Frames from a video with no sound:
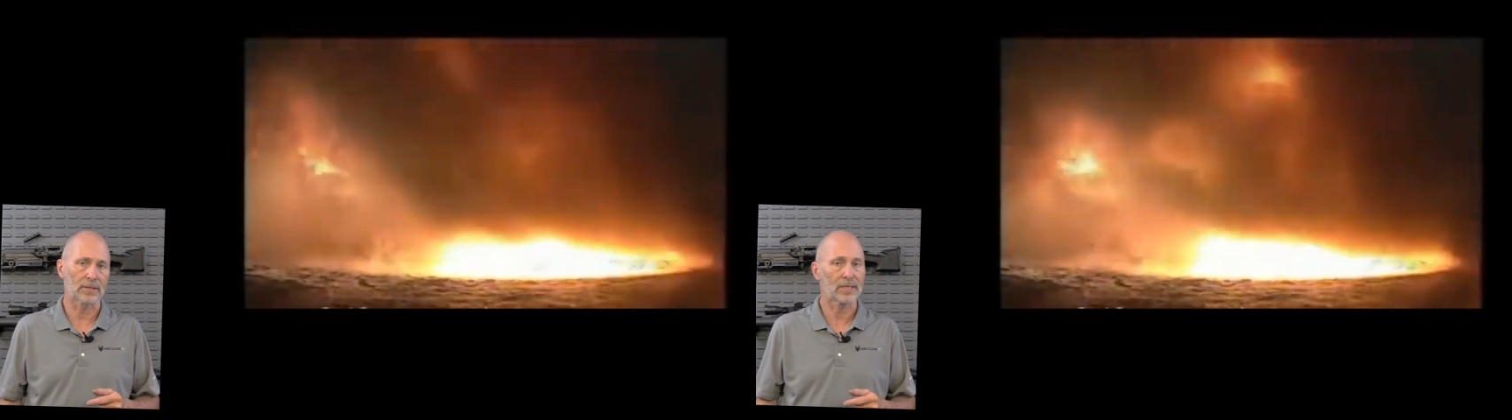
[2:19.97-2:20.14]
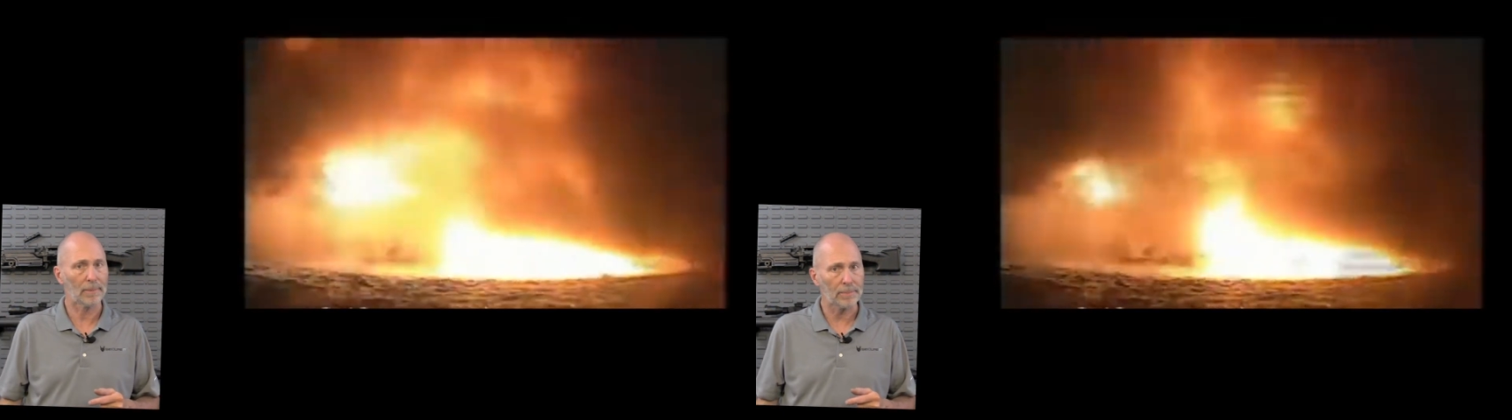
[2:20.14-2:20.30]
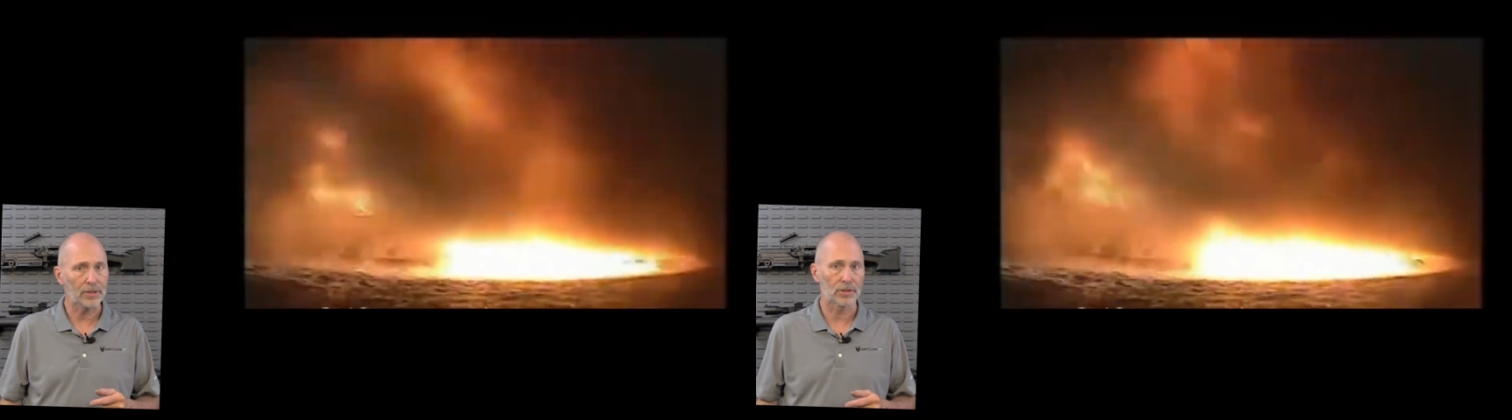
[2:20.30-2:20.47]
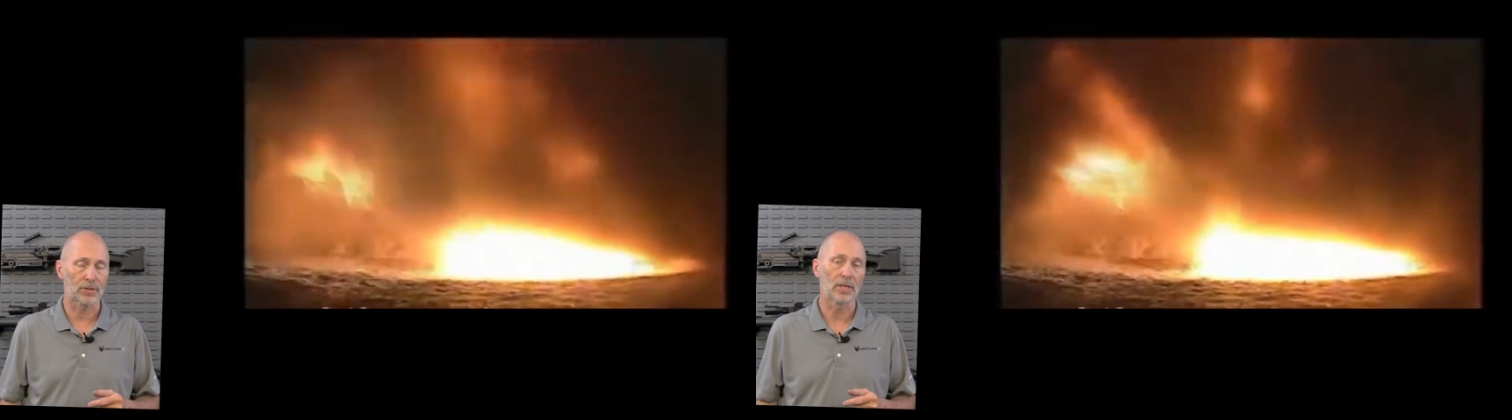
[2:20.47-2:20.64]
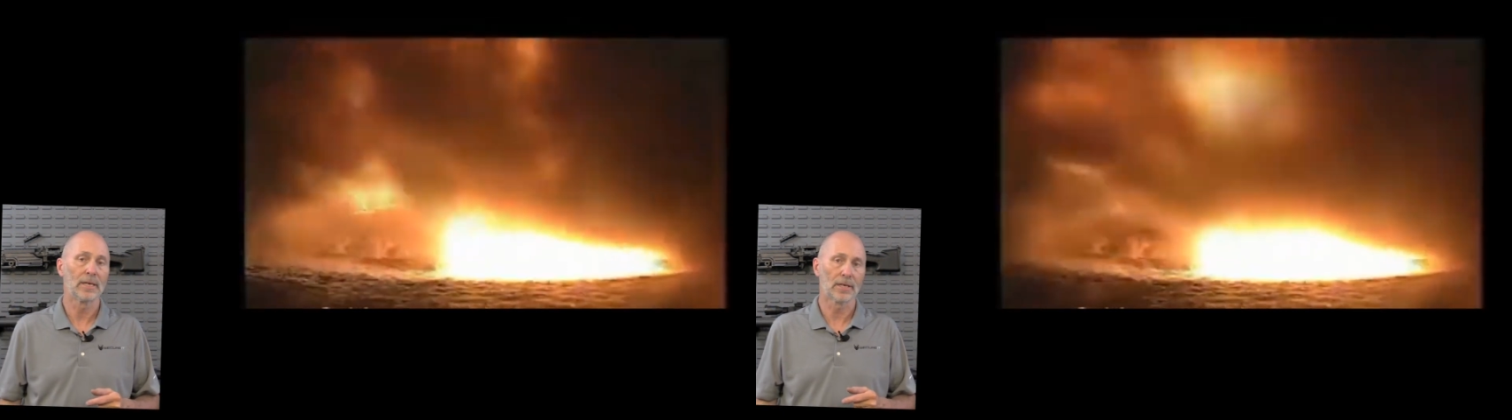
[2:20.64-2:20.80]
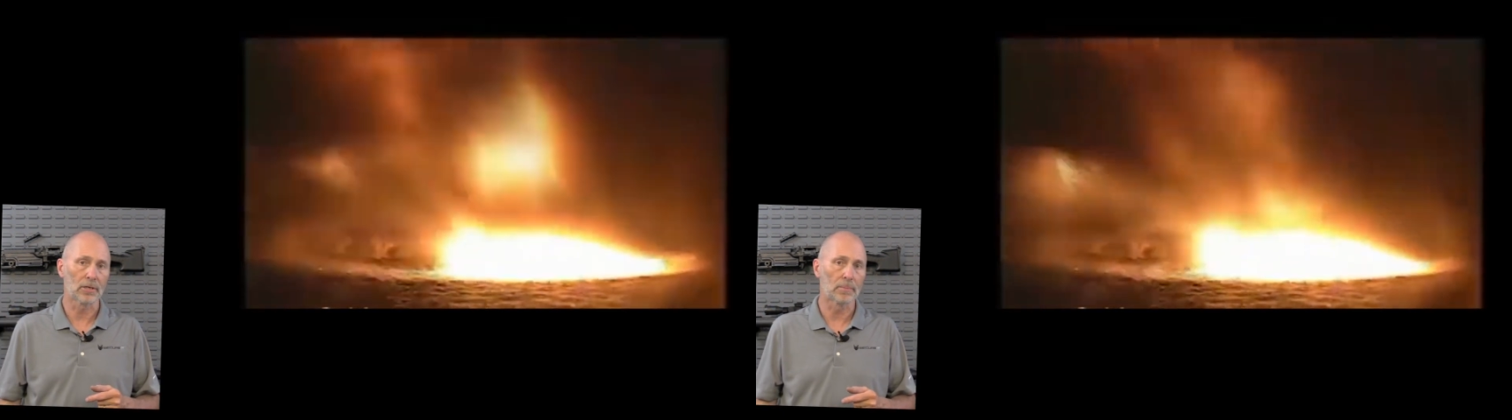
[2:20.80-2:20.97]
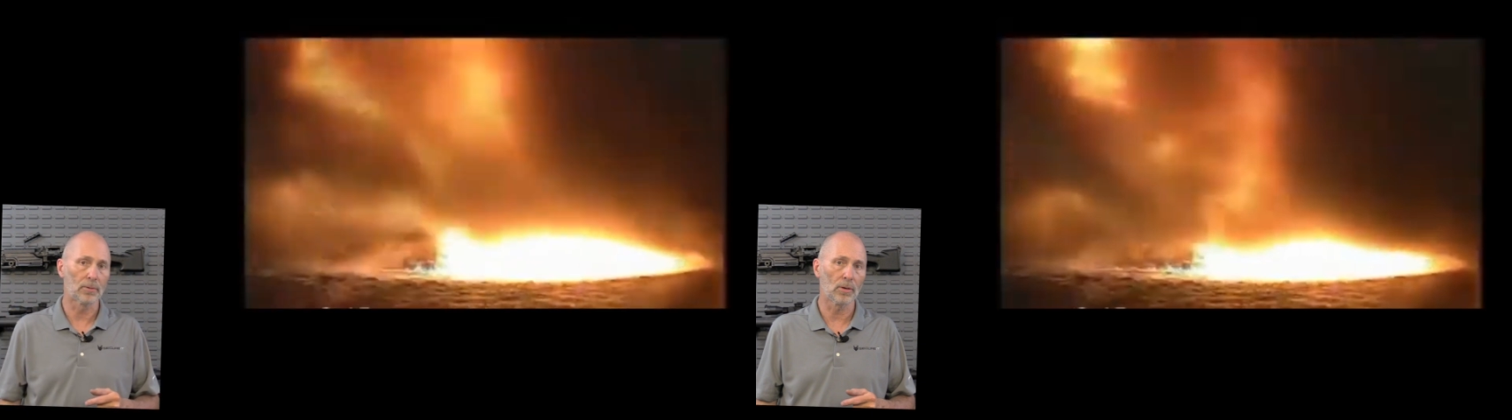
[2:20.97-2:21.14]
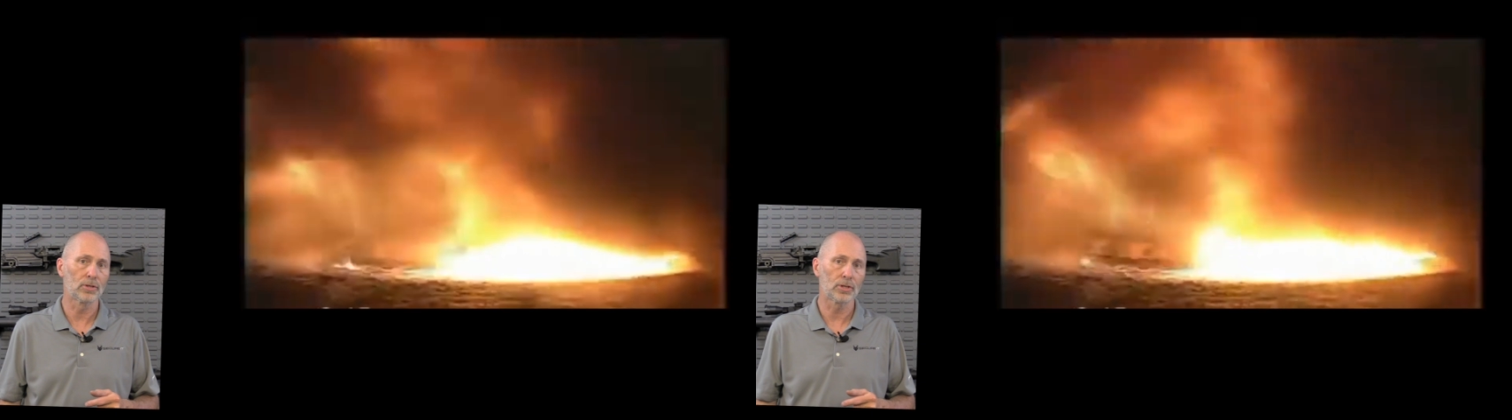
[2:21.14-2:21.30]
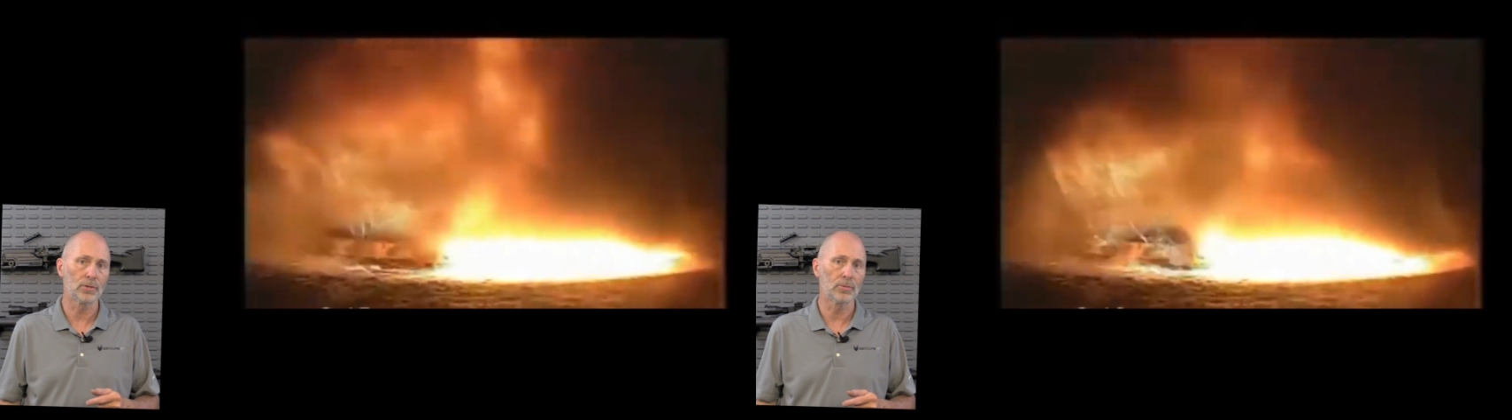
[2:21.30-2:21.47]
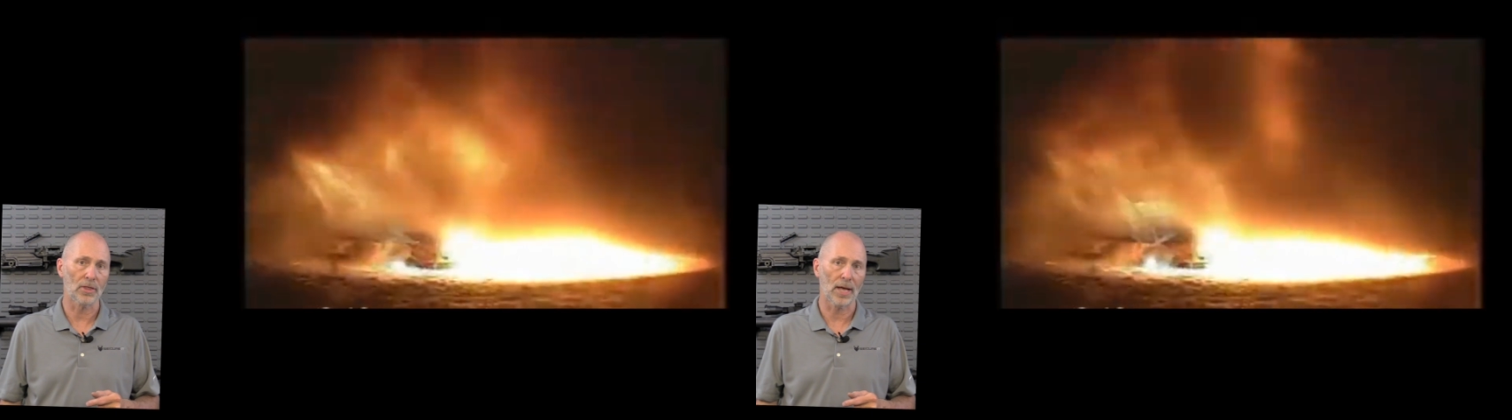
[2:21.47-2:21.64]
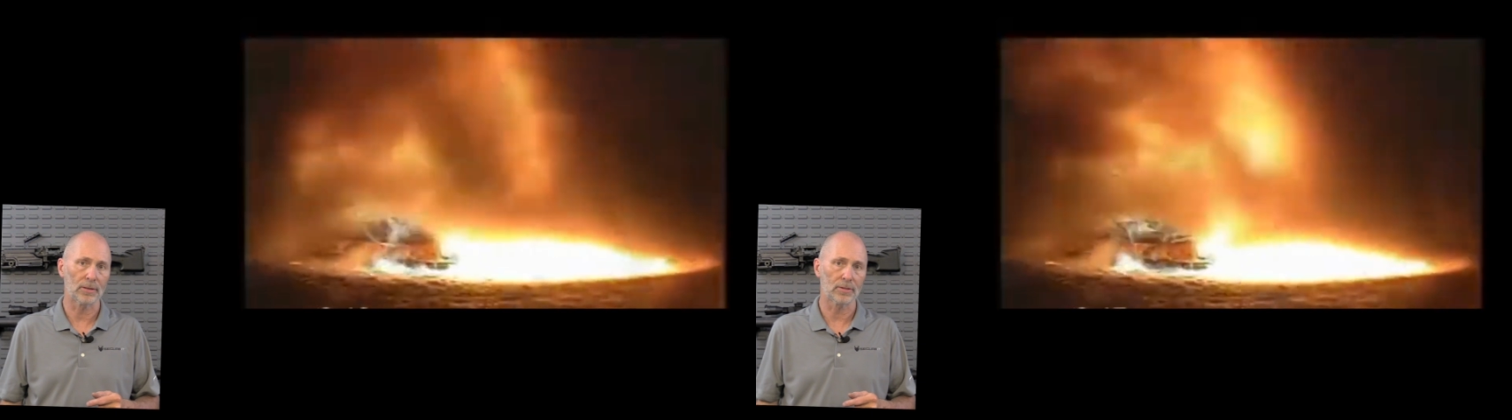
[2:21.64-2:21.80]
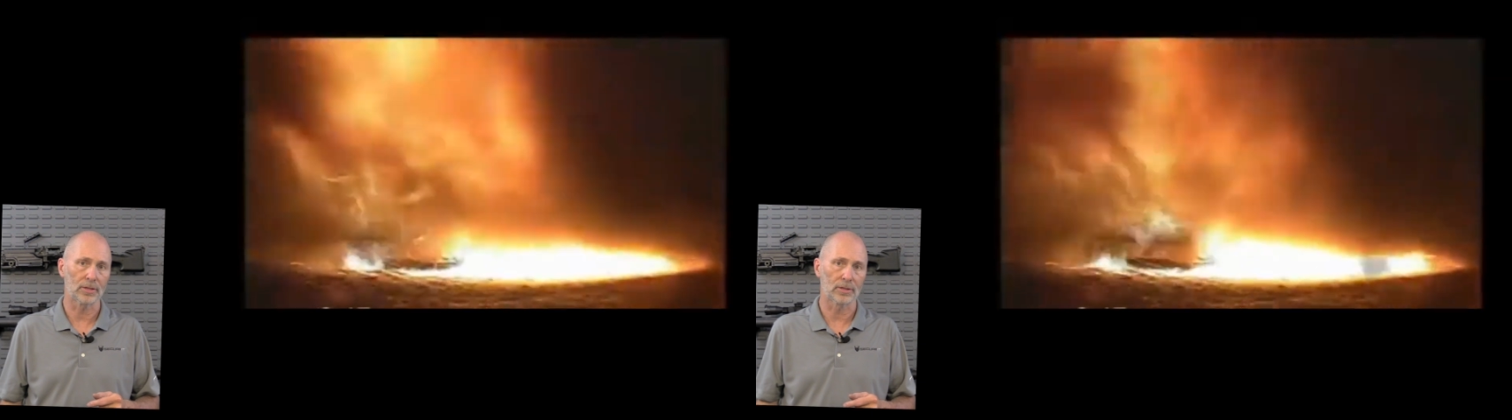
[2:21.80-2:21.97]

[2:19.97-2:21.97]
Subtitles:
Temperatures can approach 2,000